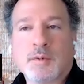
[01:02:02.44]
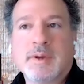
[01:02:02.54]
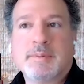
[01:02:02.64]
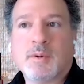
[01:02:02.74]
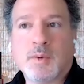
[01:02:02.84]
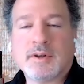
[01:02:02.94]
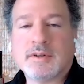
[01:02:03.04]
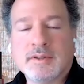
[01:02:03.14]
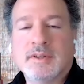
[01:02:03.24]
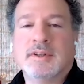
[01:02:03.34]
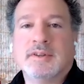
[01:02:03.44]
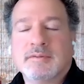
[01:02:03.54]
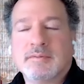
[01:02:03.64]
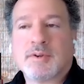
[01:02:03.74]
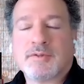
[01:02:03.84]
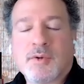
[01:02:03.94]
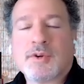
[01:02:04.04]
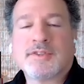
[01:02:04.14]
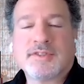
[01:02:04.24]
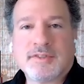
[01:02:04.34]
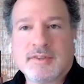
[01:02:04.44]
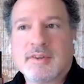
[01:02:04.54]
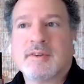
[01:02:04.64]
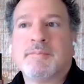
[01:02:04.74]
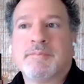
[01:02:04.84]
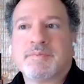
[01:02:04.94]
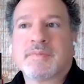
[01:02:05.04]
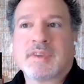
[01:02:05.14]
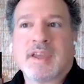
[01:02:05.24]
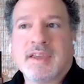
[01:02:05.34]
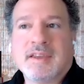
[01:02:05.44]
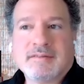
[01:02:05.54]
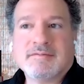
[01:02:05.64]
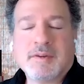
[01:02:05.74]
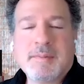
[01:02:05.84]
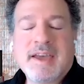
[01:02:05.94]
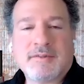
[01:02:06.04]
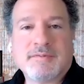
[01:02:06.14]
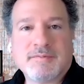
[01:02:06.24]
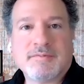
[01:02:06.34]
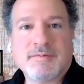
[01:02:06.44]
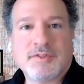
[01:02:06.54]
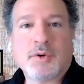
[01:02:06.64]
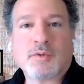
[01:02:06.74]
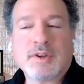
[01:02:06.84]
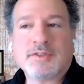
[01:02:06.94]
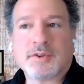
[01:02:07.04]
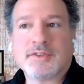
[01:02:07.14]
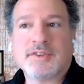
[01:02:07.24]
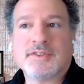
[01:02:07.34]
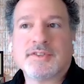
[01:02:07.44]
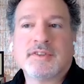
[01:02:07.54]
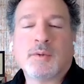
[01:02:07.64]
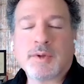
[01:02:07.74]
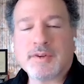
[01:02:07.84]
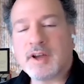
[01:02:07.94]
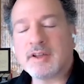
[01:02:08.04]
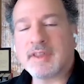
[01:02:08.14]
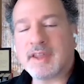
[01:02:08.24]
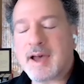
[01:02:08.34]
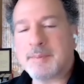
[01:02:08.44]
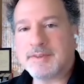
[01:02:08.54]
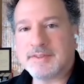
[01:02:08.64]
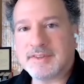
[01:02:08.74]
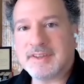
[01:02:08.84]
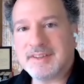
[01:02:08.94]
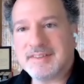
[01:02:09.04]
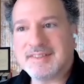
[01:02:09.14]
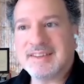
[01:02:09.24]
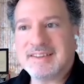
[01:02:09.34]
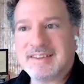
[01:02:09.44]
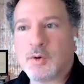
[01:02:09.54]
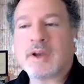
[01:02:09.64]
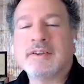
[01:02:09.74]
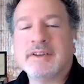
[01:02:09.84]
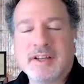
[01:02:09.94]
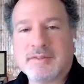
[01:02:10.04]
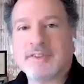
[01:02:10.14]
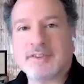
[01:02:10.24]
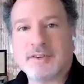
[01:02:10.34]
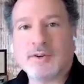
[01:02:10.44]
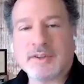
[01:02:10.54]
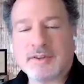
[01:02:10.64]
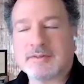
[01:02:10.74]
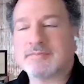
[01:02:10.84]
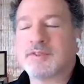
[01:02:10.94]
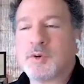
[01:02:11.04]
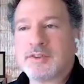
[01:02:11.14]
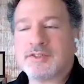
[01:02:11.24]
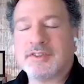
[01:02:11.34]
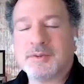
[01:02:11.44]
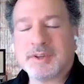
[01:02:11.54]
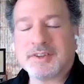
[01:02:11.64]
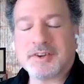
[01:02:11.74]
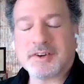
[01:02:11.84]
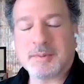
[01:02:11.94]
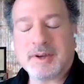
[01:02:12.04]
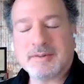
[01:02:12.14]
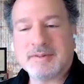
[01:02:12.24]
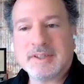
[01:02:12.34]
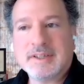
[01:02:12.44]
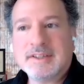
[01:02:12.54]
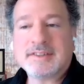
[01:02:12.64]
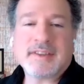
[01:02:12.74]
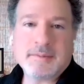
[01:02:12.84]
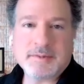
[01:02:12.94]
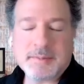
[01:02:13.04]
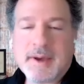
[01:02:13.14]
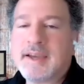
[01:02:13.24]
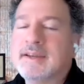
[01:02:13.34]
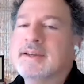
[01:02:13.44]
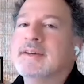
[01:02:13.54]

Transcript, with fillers: people will perforce demand fewer resources. Now, whether or not that happens quickly enough is a whole other question that we can talk about. So, them's my